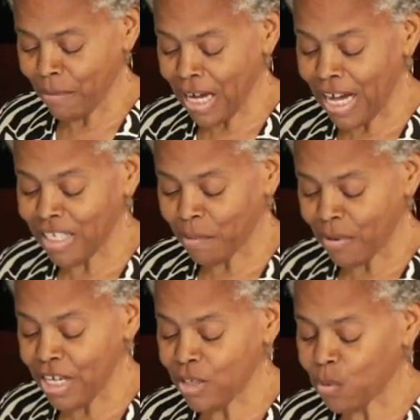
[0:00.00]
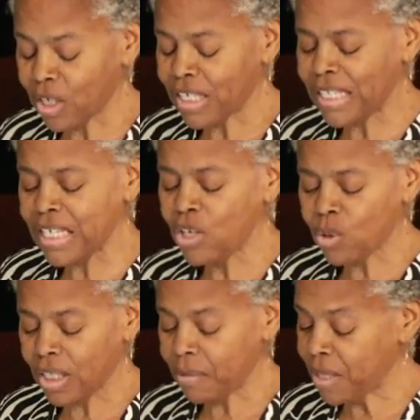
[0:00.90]
God's praise will
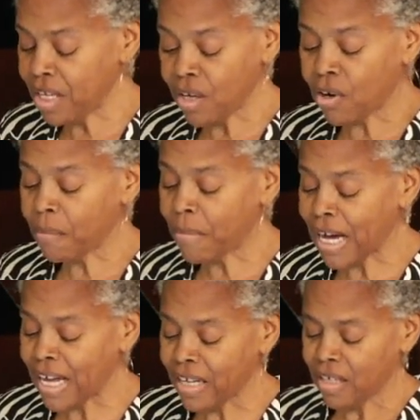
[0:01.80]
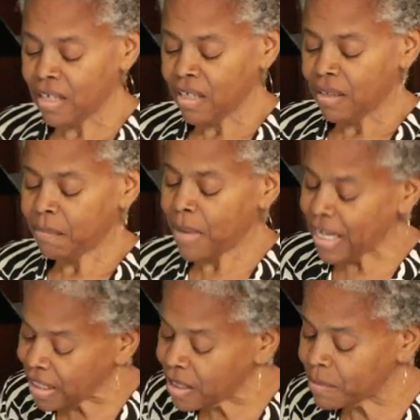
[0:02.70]
continually be on my
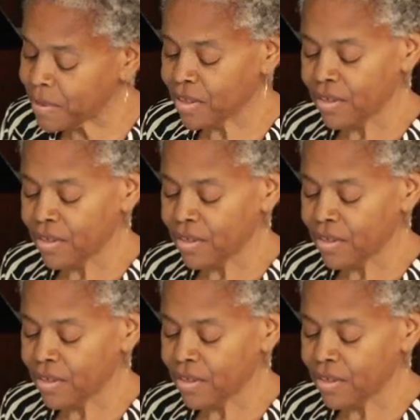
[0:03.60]
lips.